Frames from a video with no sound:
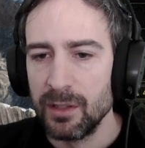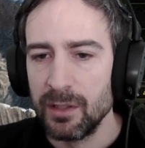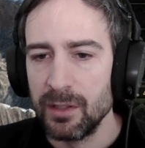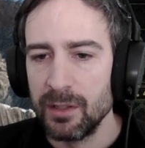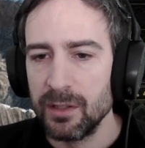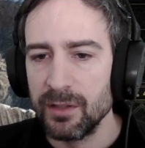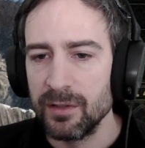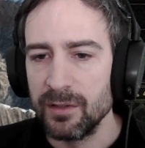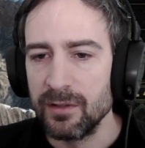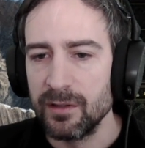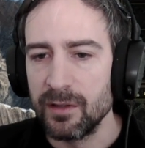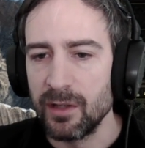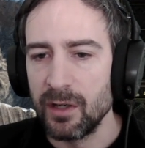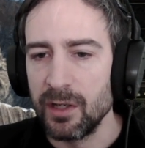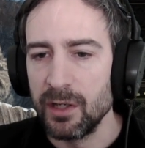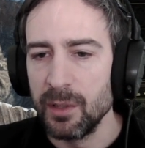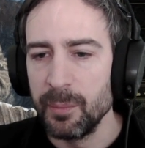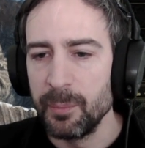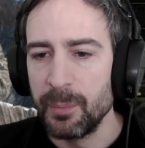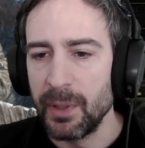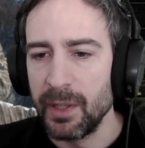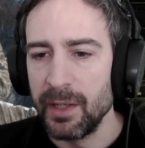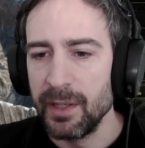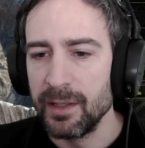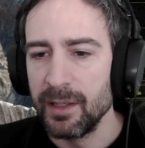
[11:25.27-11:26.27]

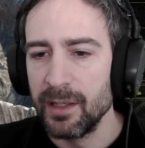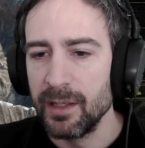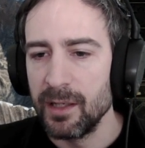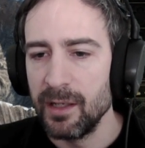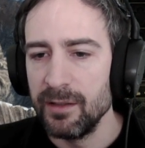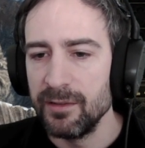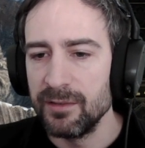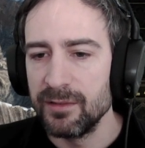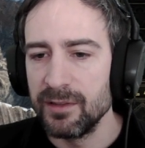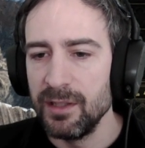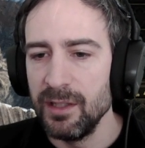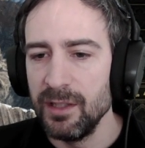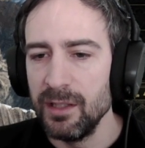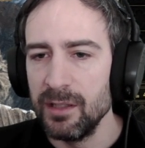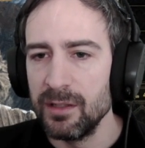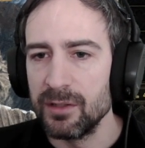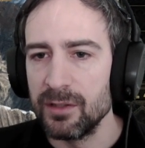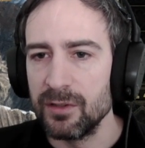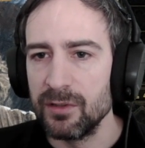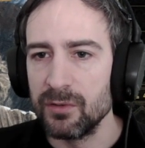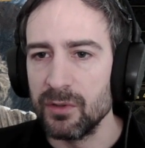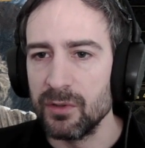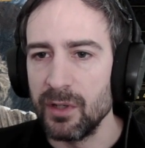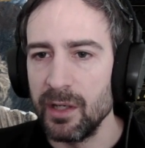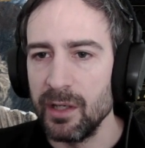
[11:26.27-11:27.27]
start buying nice gear.
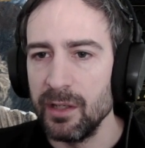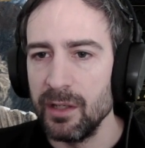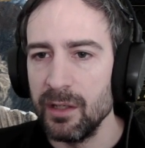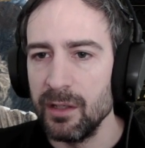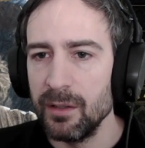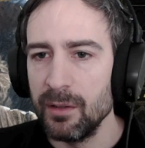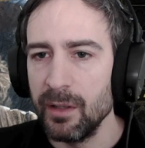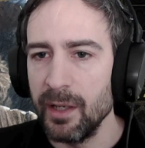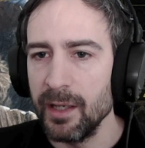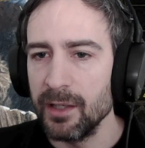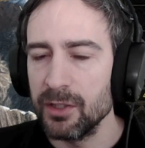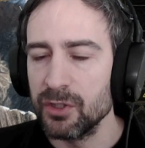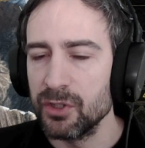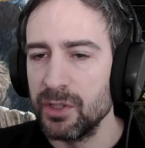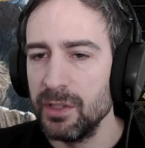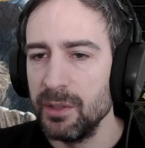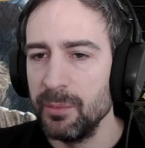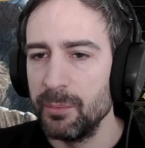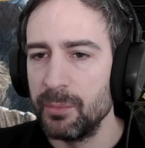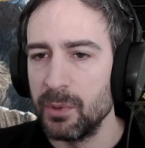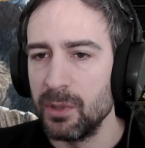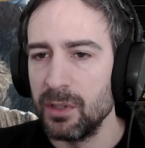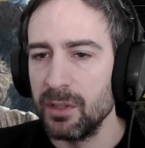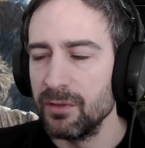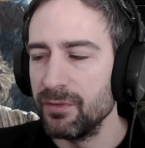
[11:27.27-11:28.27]
So I actually
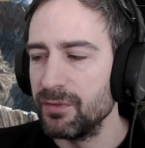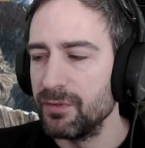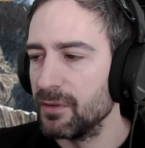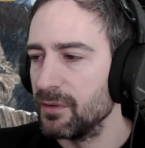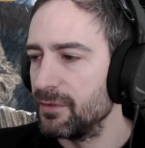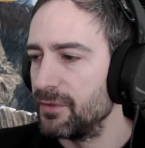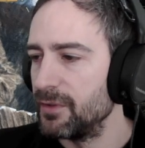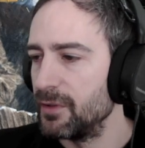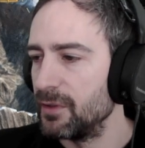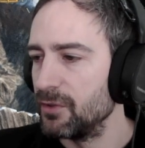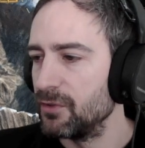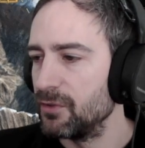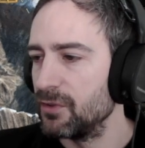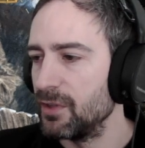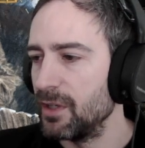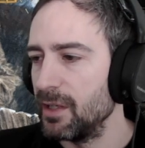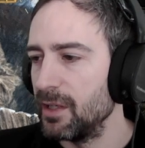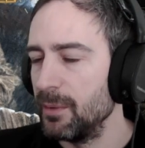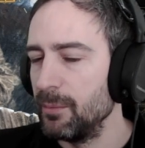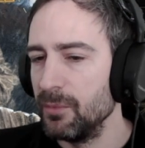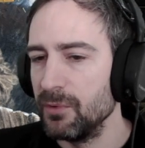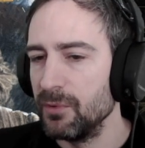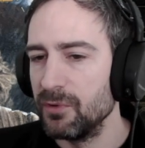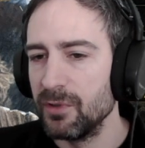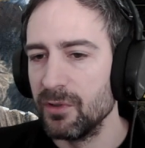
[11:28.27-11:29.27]
bought, for the first
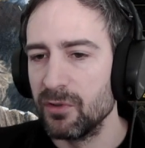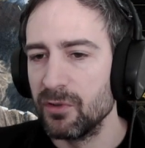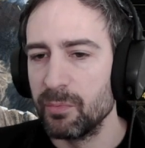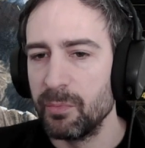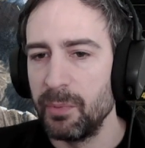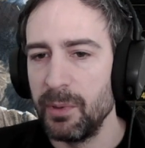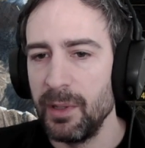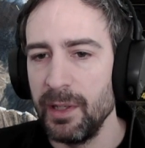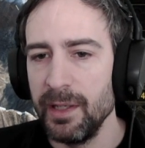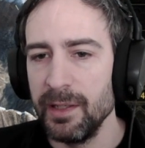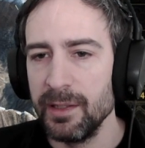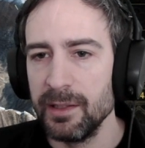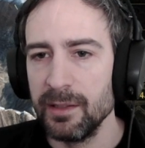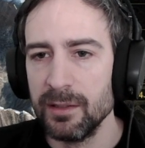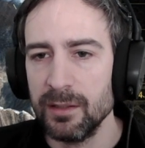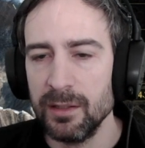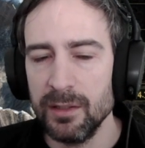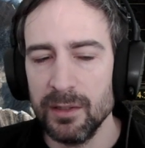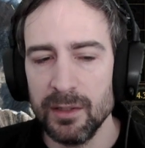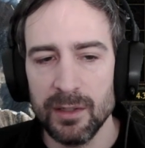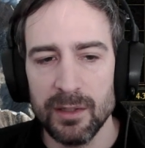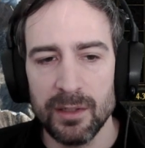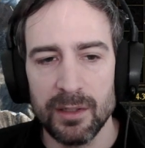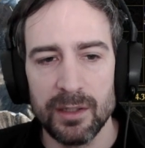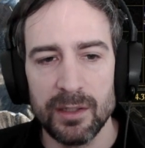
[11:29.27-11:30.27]
time since playing
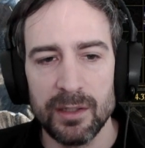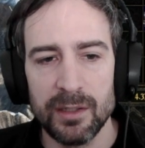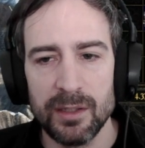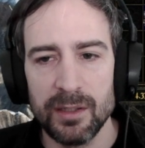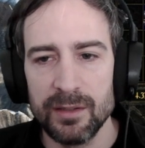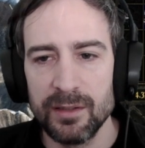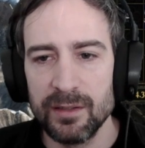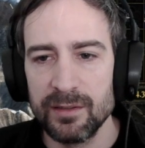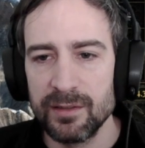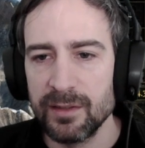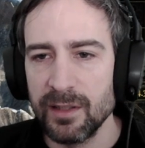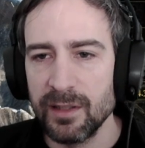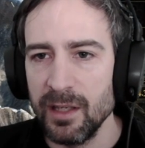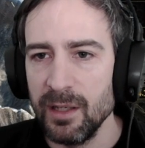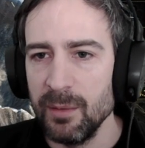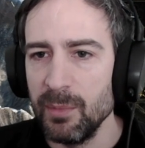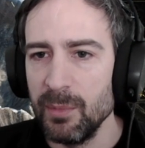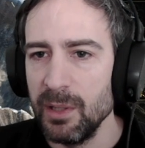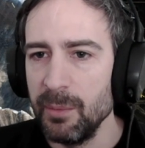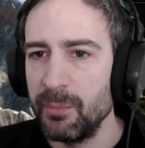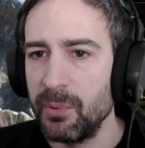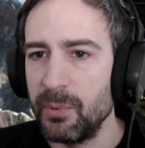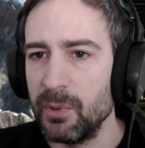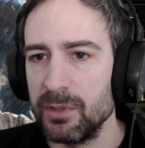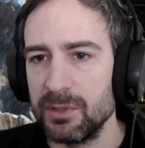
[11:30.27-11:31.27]
this game,
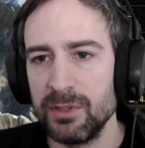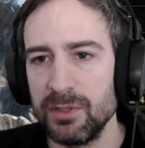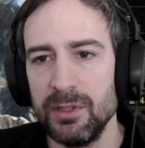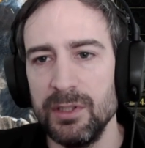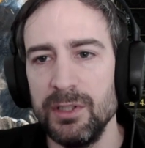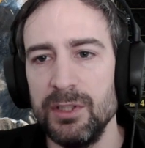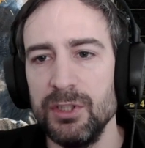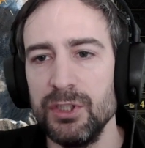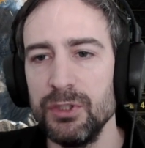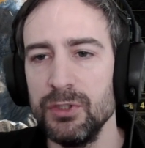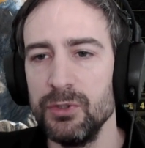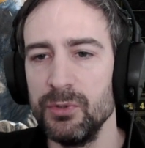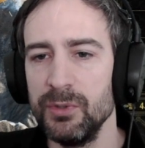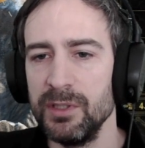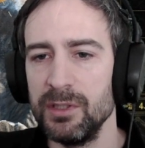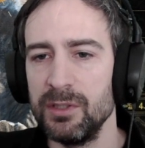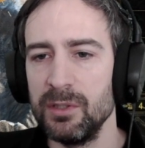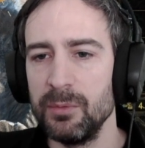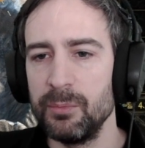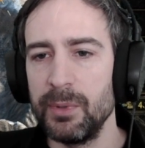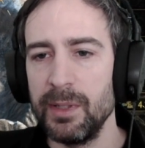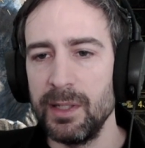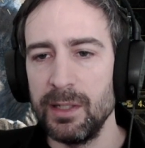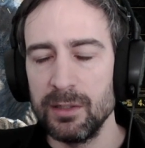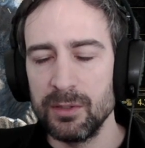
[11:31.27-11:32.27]
I bought an Ingenuity
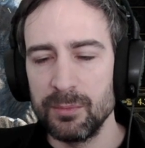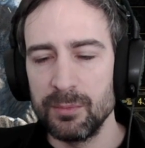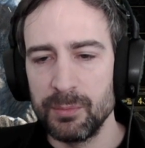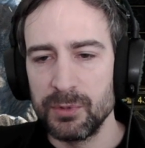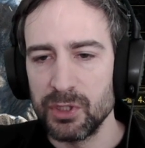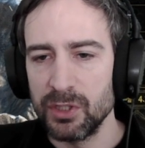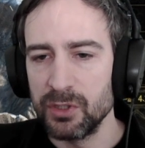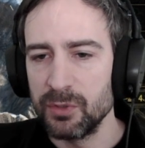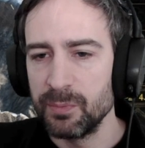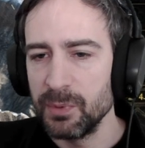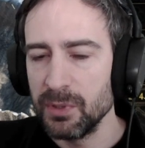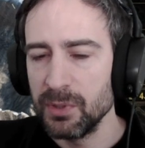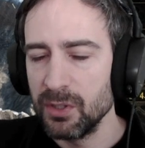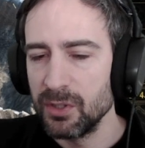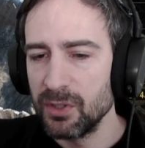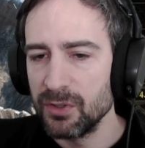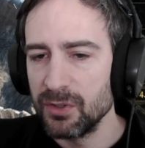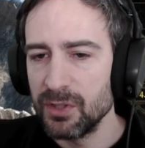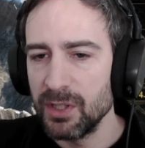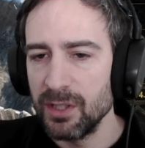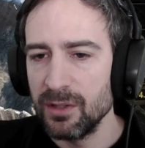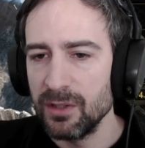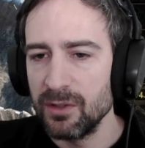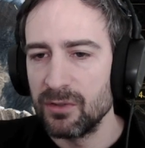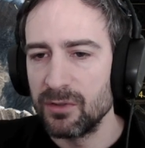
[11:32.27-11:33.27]
belt just because
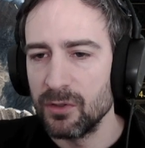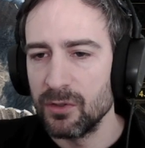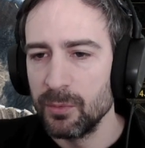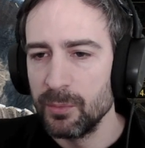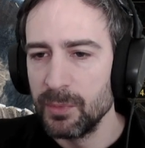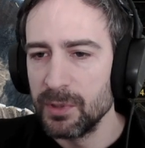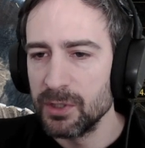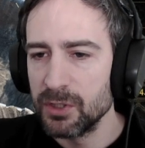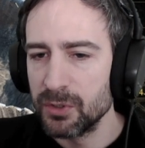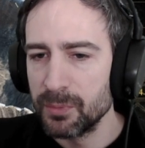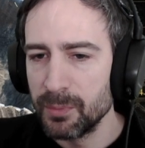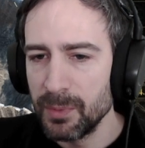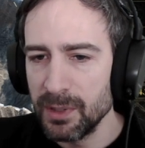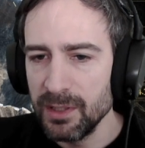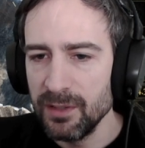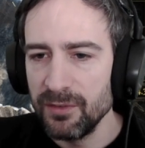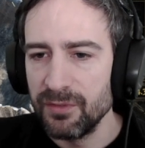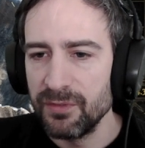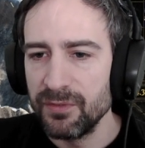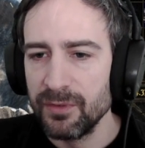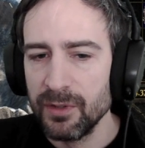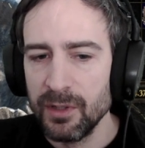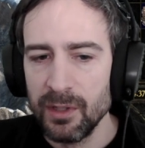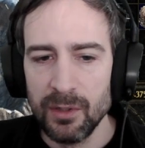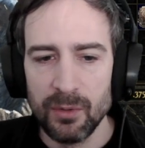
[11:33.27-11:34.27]
I had so much money
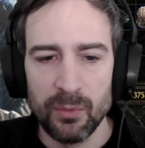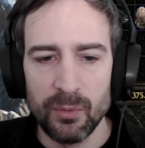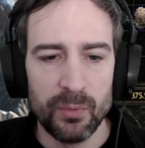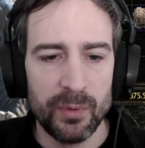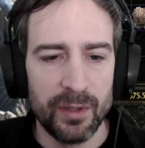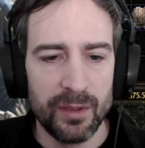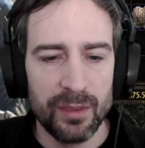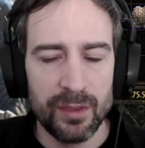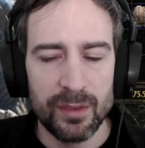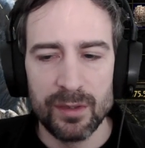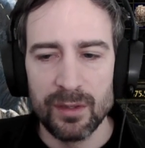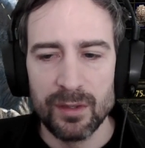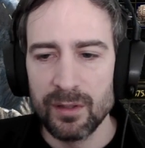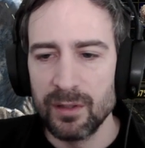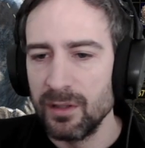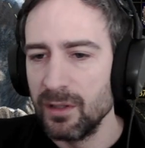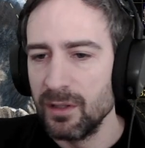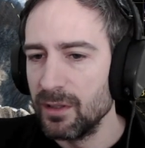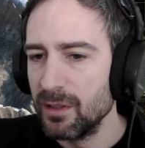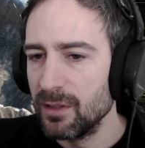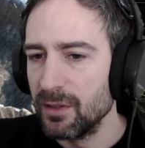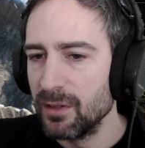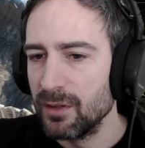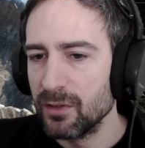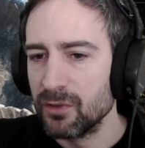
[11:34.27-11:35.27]
with
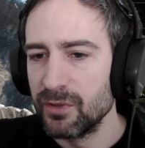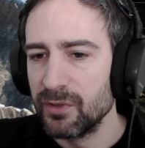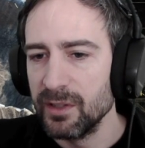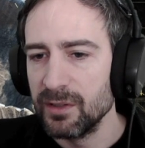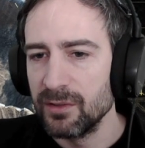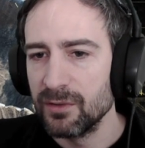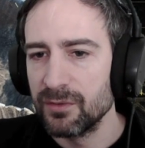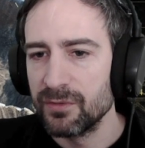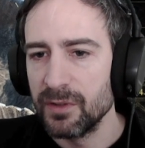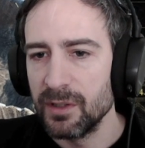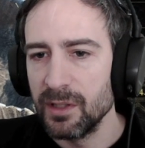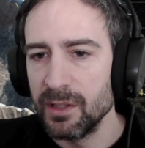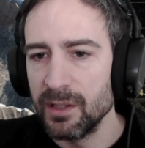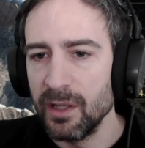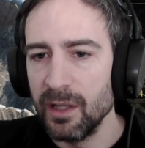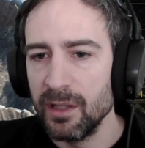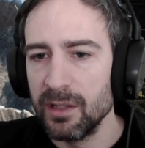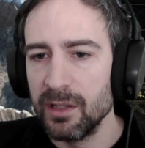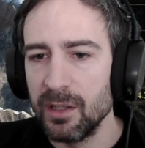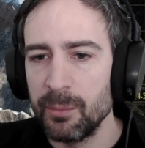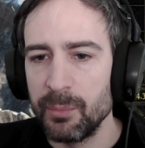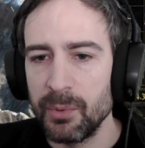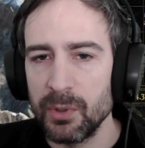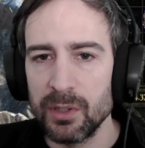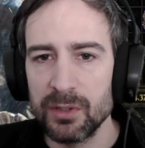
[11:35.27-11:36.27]
the Crisis Frag. And
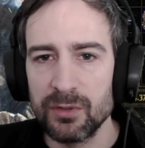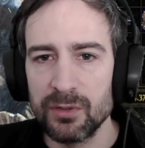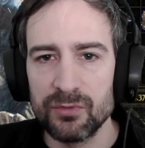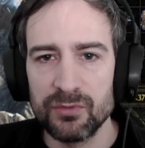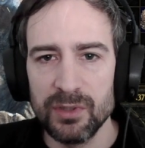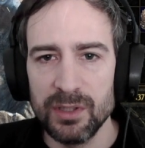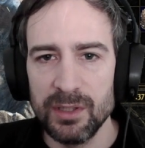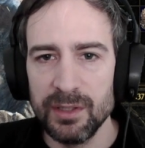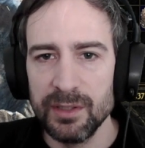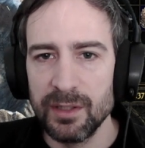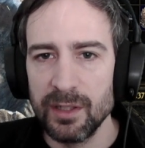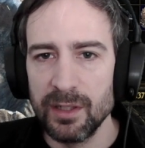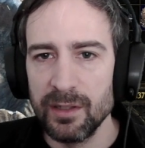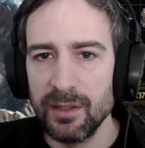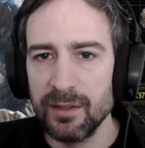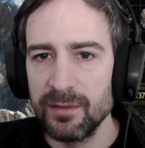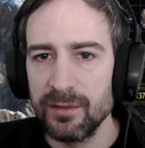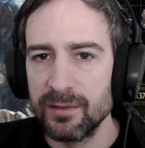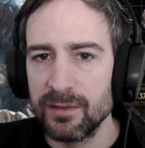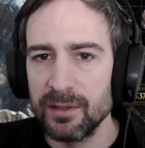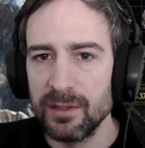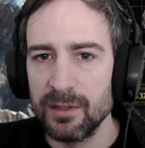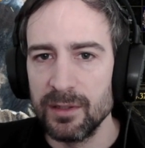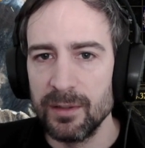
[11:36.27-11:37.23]
I bought really nice